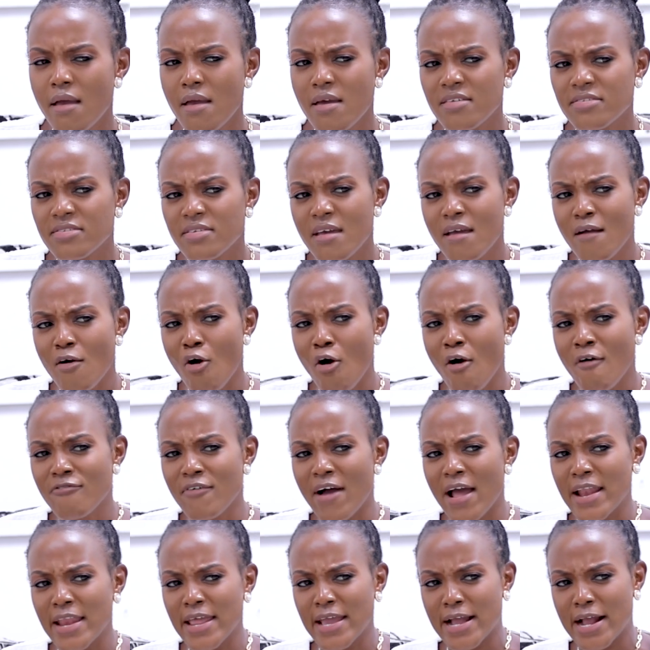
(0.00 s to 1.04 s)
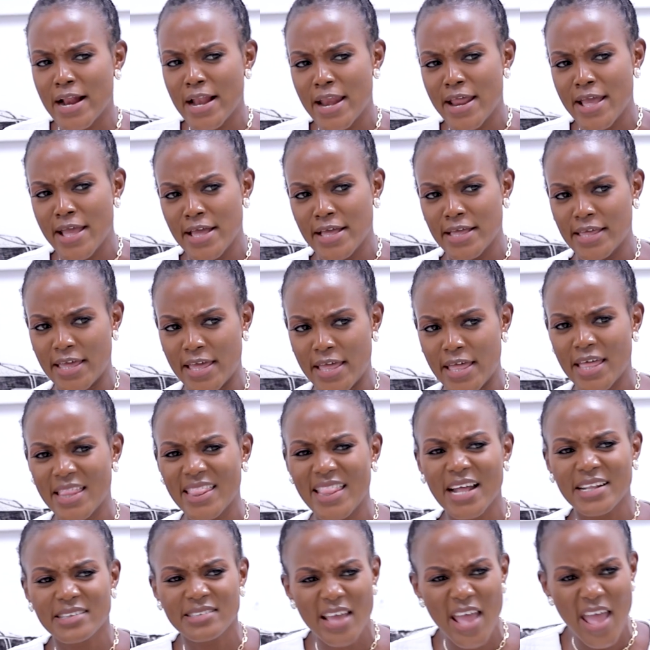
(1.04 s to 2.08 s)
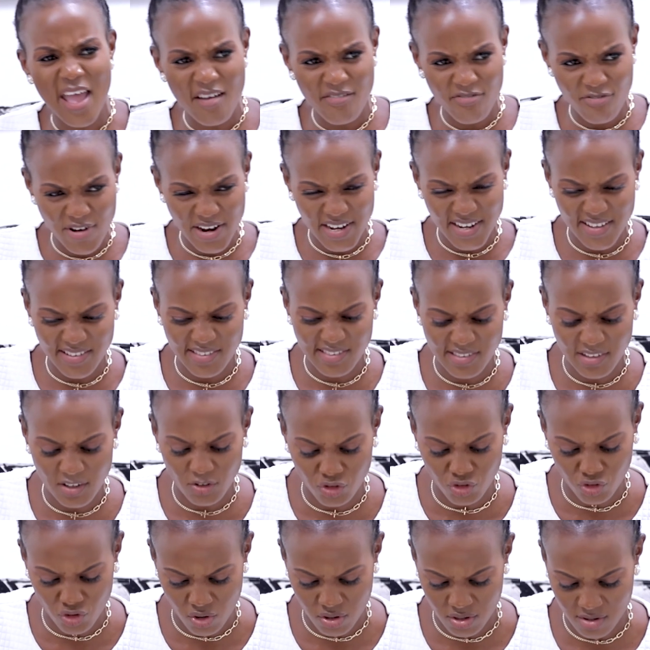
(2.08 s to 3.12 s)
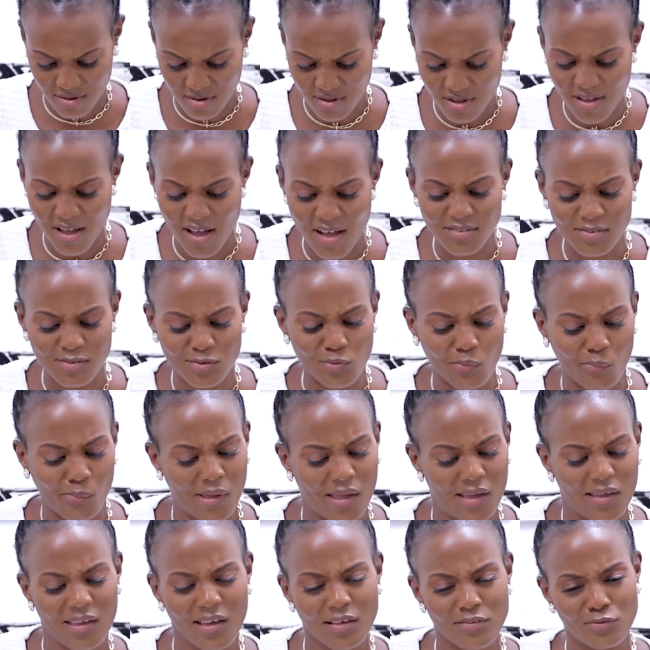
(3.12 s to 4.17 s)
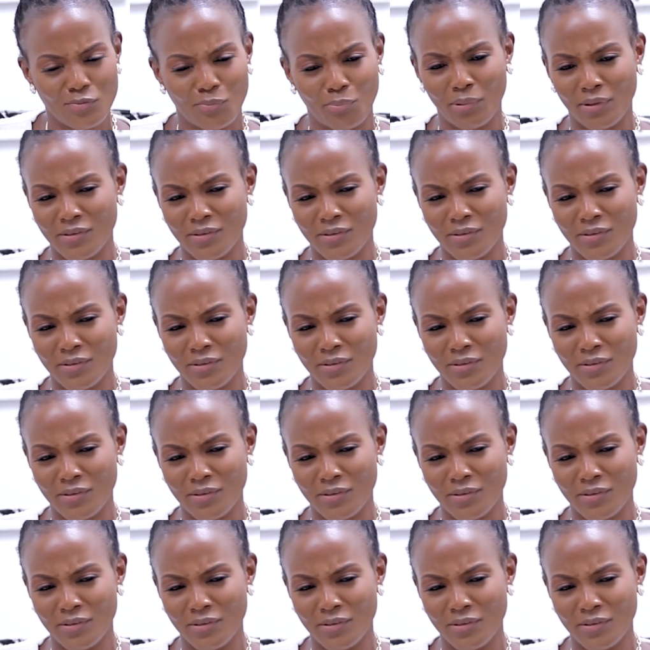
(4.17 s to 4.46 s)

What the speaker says: Is he overly clingy that every decision he has to make, he has to